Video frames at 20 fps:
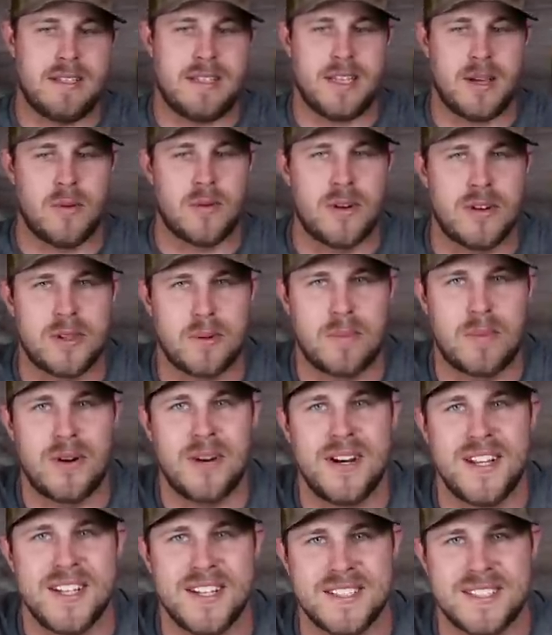They weren't the
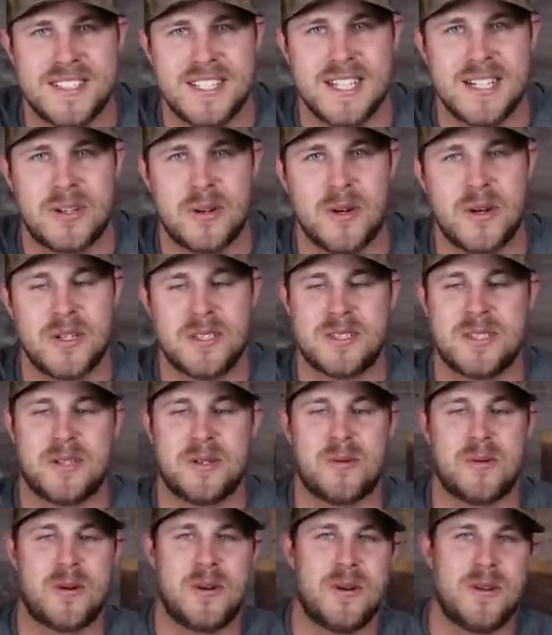prettiest decoys in
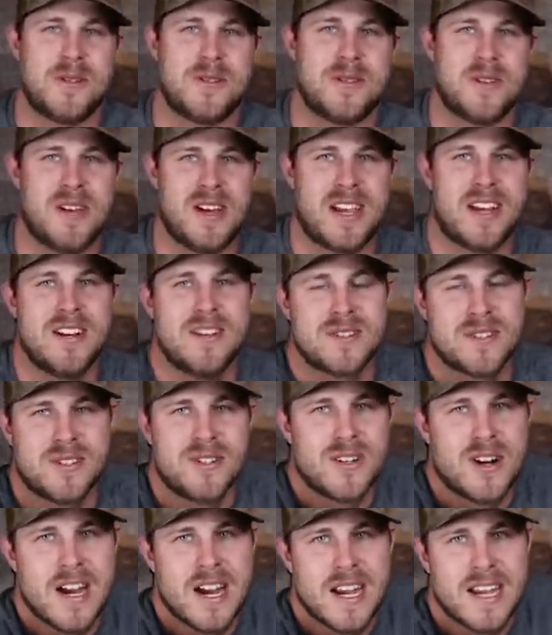the world, so like, here's the
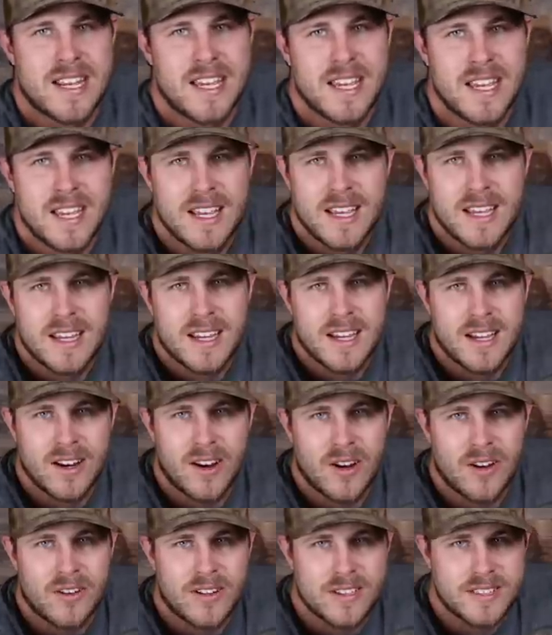drake. You
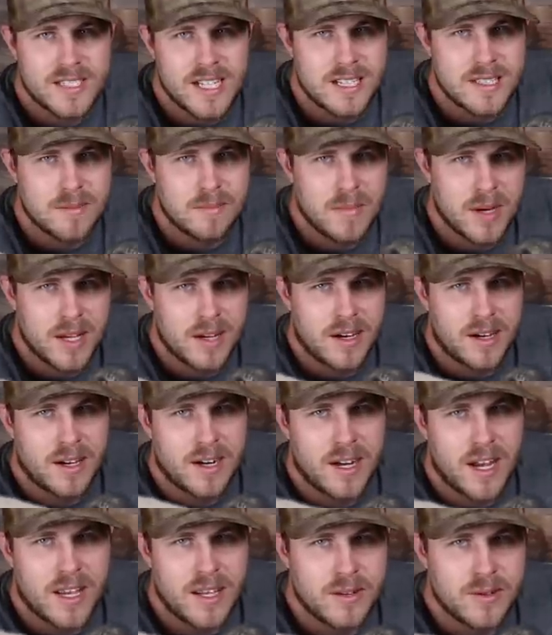know, it's got some mud on
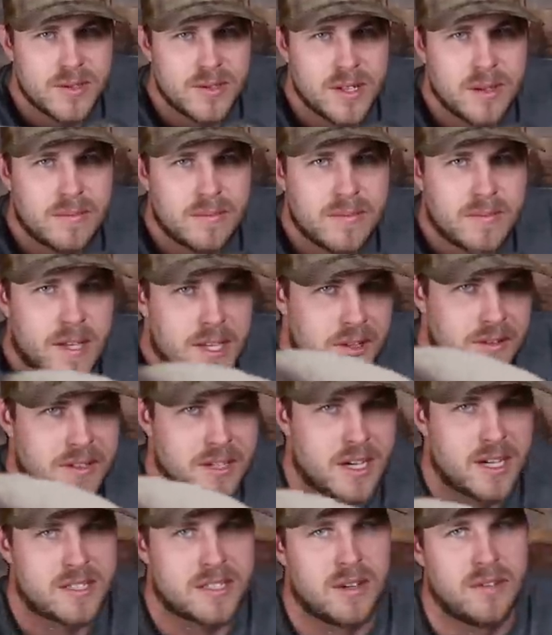it. I used them, killed
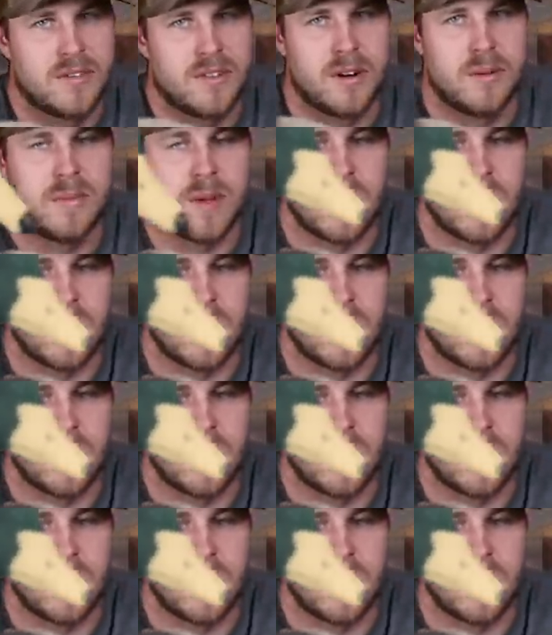ducks over them.